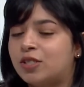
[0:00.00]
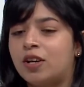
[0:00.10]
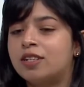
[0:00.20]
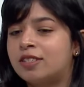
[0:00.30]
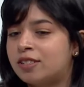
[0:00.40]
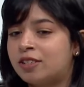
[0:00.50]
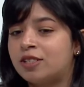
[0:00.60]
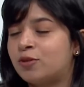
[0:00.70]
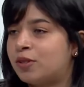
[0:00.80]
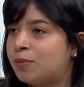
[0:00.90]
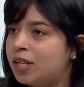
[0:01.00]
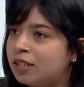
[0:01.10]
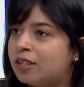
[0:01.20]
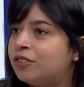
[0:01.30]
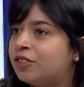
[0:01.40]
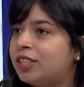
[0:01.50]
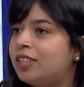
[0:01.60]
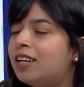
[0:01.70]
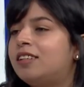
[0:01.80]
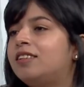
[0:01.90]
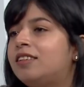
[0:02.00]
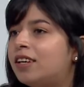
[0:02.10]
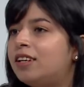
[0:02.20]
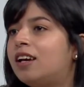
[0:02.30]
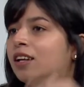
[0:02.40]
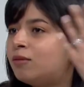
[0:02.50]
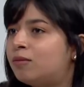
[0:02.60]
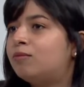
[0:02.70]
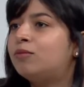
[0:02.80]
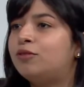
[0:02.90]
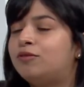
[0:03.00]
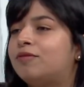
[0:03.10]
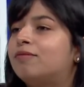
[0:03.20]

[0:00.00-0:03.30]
So I'll start with my country, and then I'll move